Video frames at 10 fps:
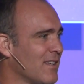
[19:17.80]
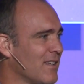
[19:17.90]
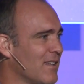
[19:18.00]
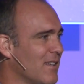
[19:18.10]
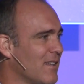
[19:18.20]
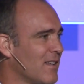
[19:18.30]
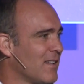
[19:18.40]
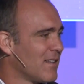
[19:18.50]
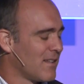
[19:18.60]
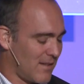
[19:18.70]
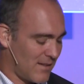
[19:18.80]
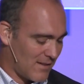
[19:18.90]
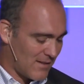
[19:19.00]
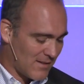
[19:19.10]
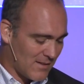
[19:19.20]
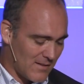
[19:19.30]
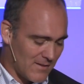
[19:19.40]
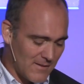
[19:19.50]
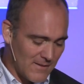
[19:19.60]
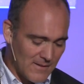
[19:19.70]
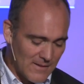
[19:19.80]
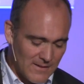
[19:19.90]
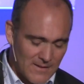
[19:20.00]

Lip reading: [no speech]